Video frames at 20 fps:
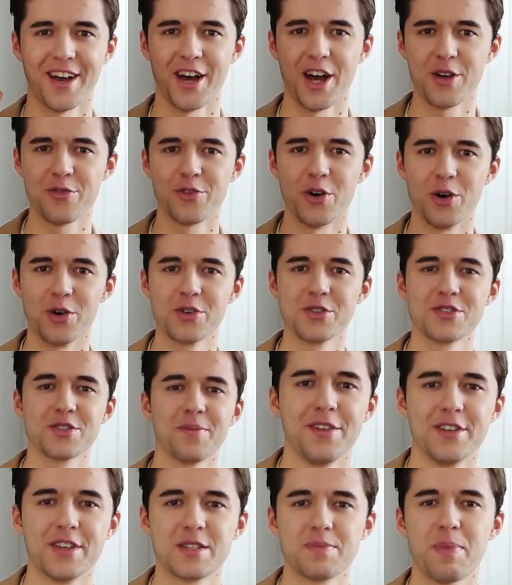Hi folks!
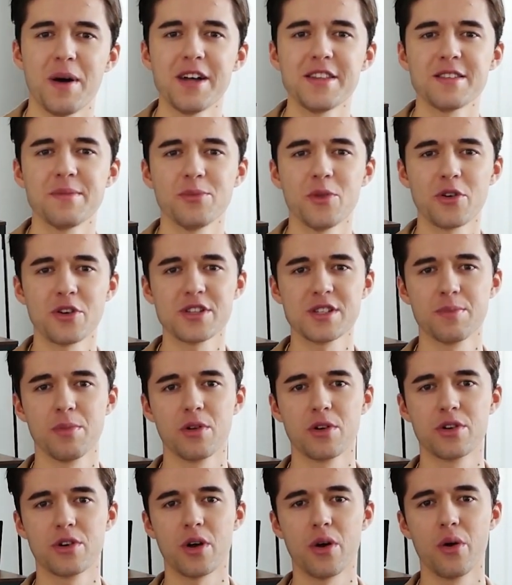Despite some
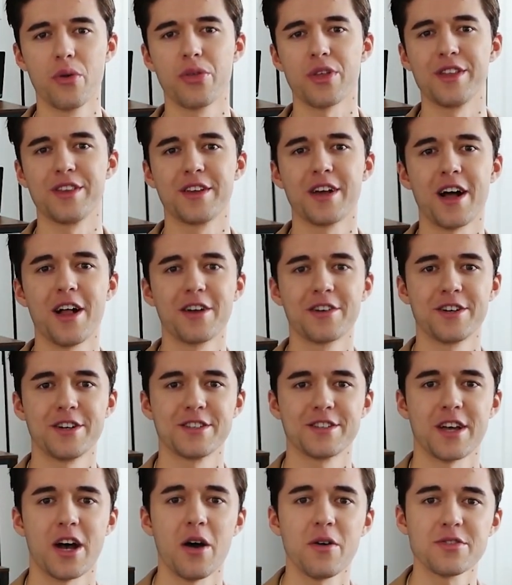noticeable growth in
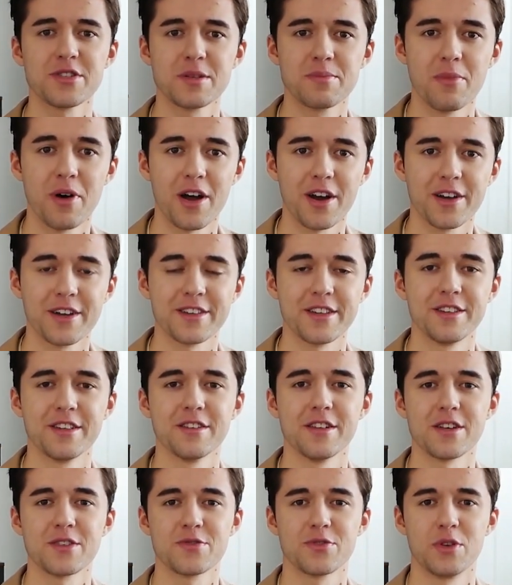Calgary's housing market in the
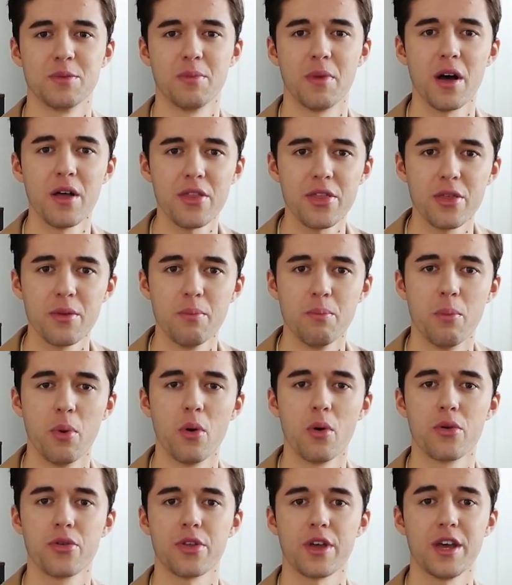last few months,
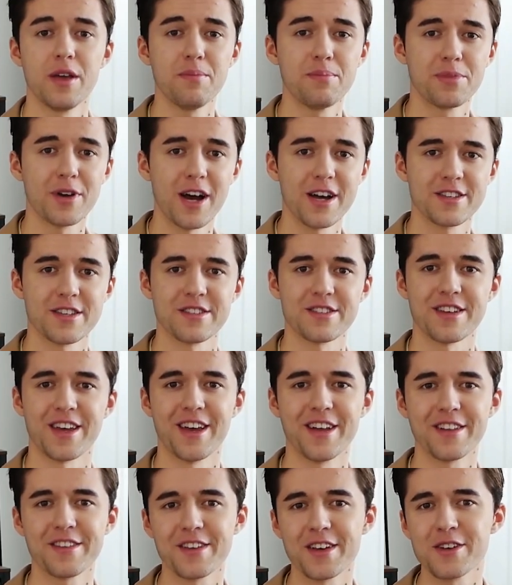both in prices
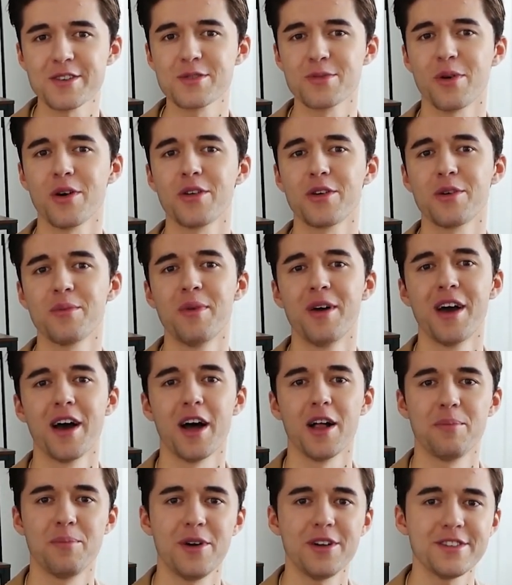and sales volume,
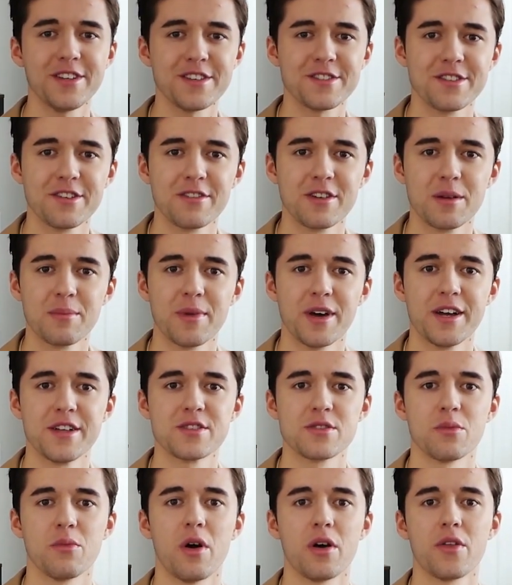Alberta still
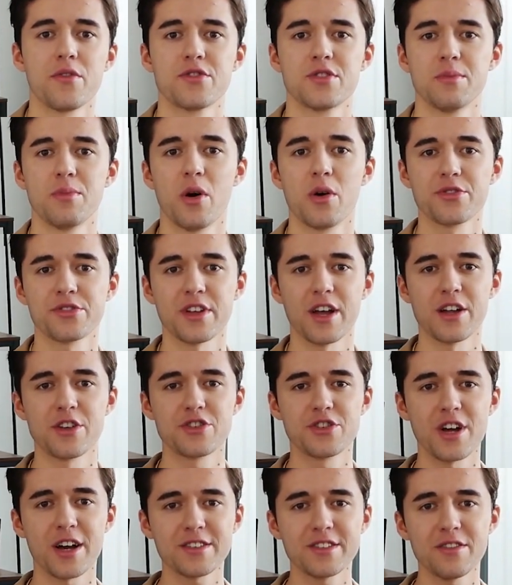remains one of the most
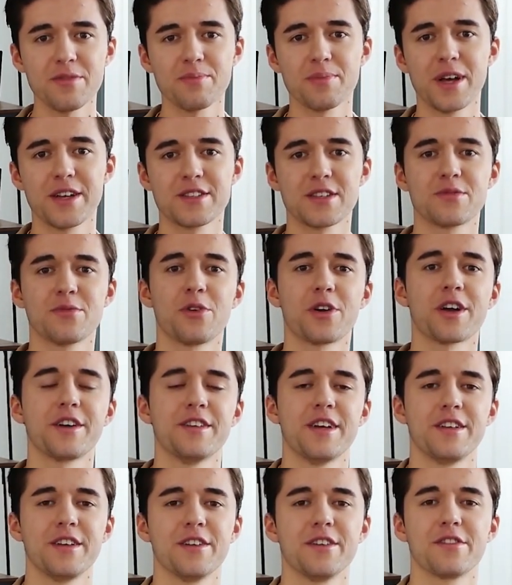attractive places for
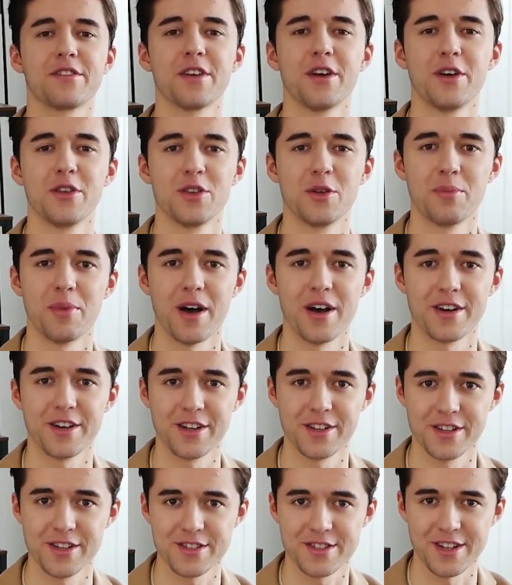Canadians to buy
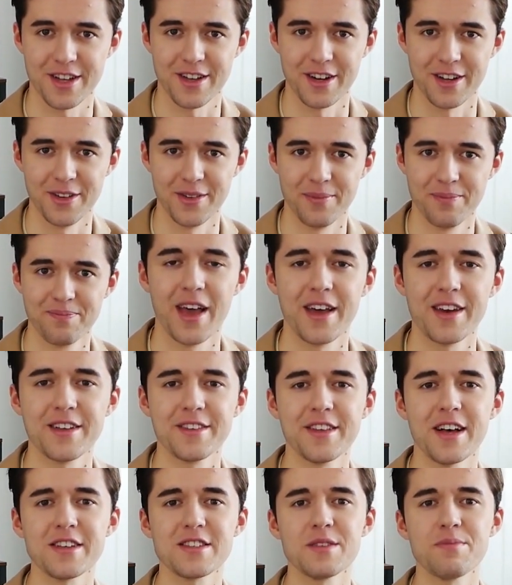real estate in. And it
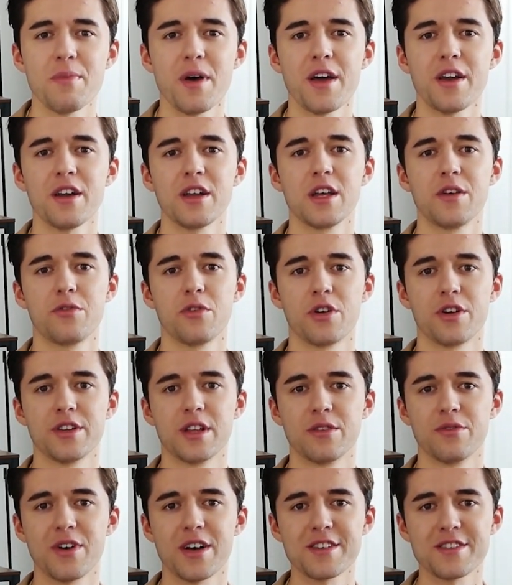doesn't matter if you're an
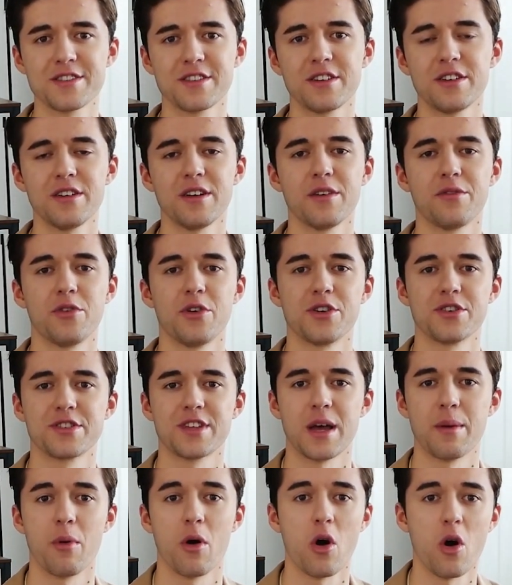investor,
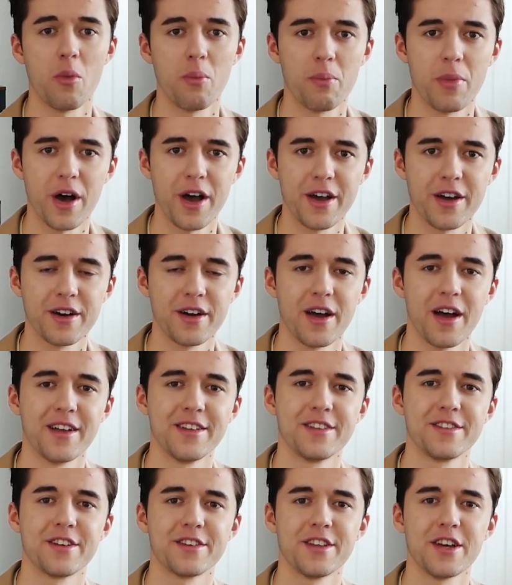first-time home buyer, an
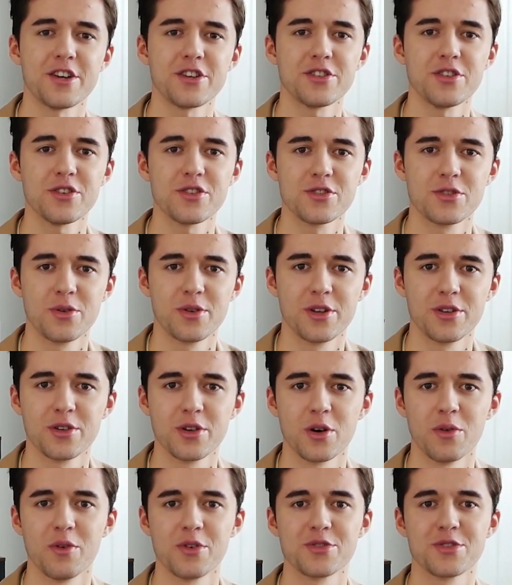international student
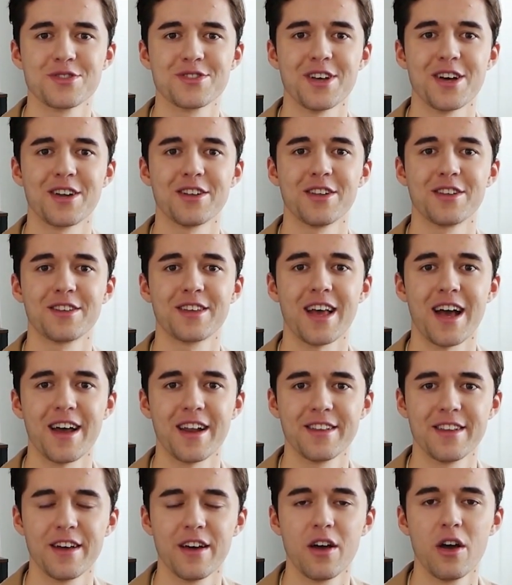who wants to settle in
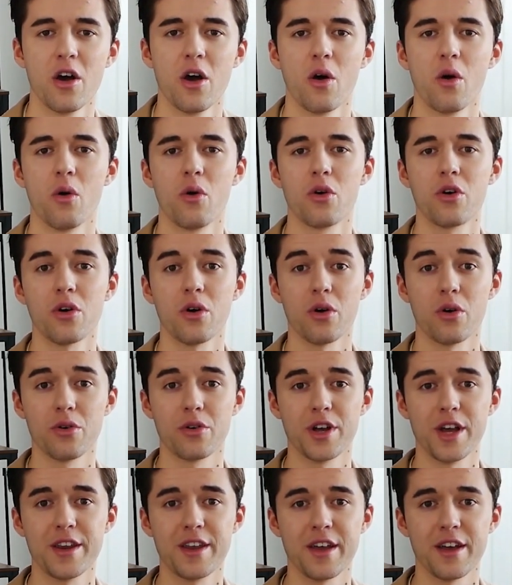Canada, or
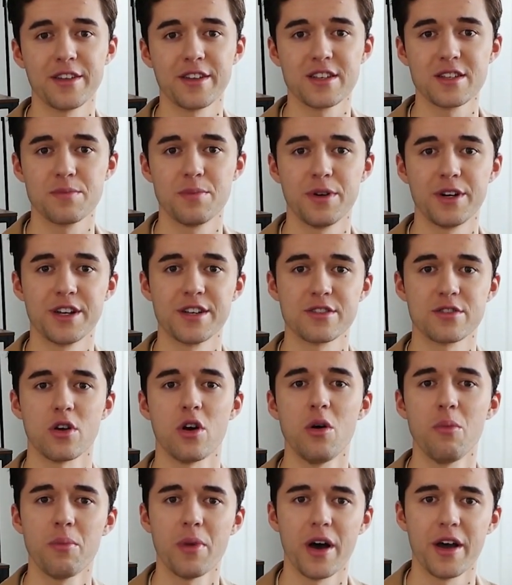already an experienced
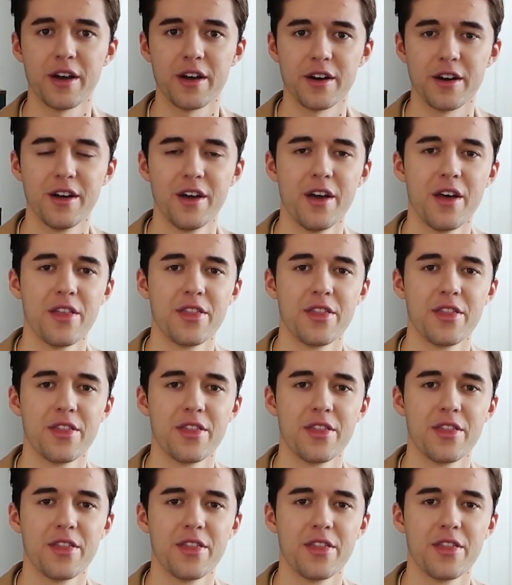home buyer.